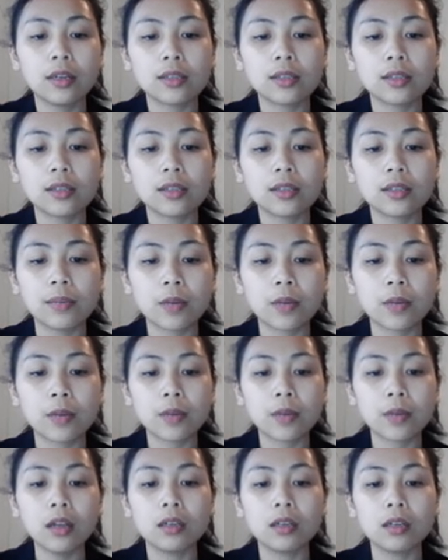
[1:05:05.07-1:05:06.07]
the same
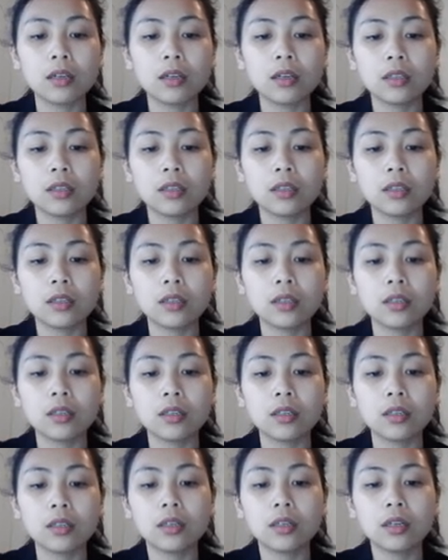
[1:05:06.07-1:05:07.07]
color
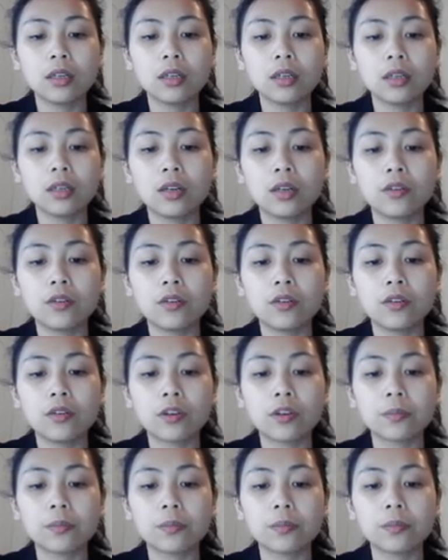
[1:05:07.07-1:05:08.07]

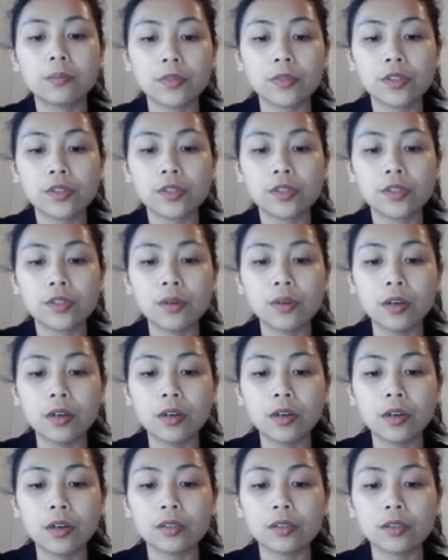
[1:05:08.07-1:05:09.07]
from two
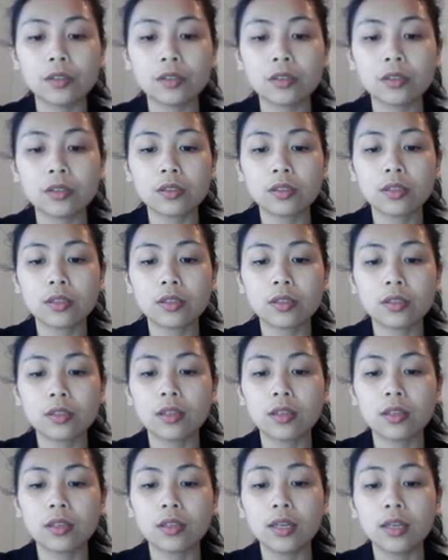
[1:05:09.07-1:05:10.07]
urns
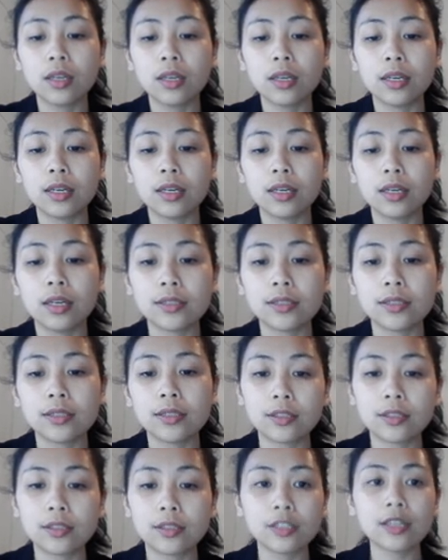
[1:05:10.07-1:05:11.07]

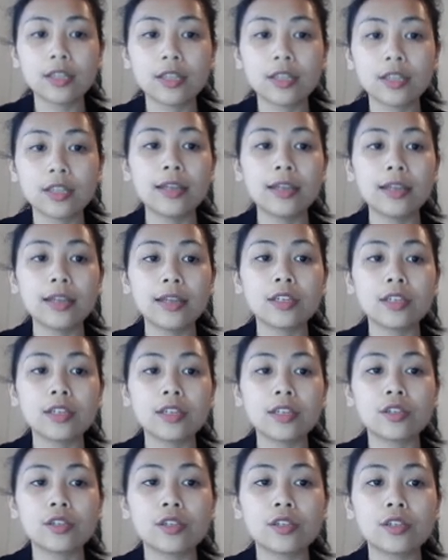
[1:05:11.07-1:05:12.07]
is just adding
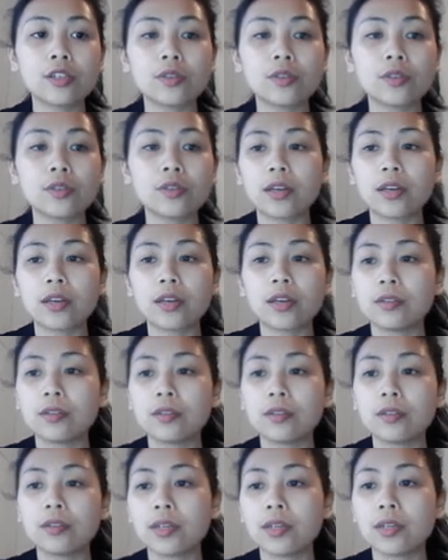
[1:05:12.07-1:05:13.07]
the two together,
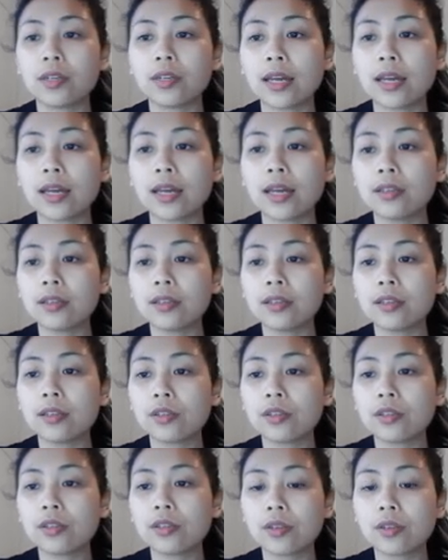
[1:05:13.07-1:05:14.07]
right? Adding the
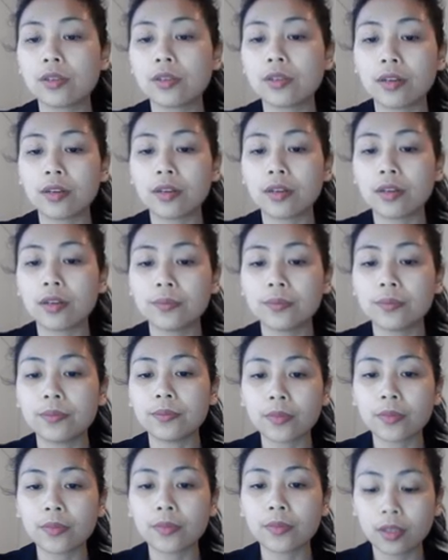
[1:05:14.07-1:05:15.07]
two together.
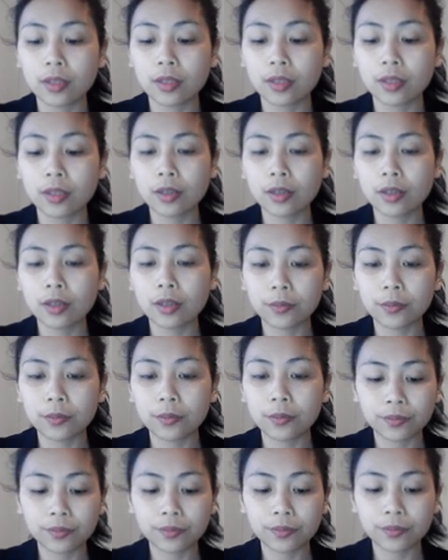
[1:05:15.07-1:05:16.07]
So
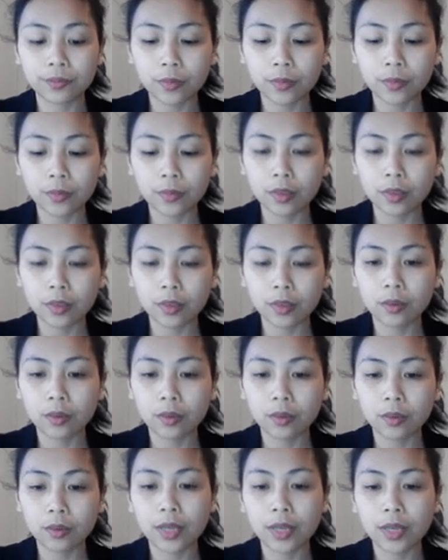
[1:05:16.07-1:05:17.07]

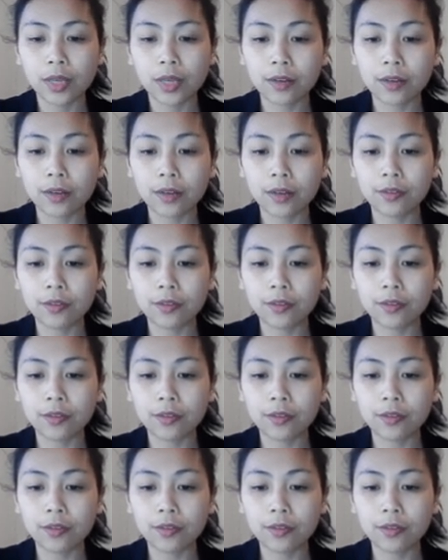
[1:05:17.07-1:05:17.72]
we have